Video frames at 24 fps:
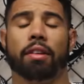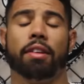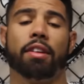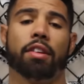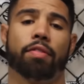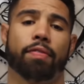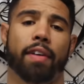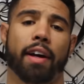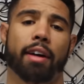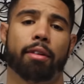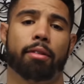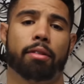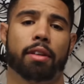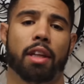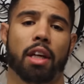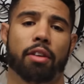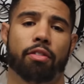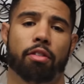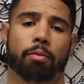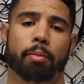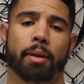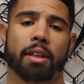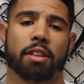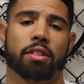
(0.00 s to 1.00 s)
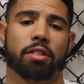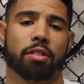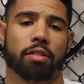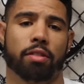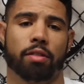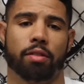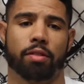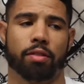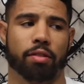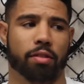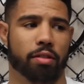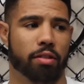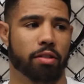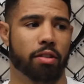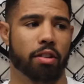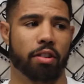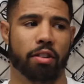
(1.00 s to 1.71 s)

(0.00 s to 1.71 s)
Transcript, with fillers: This fight with David Mitchell is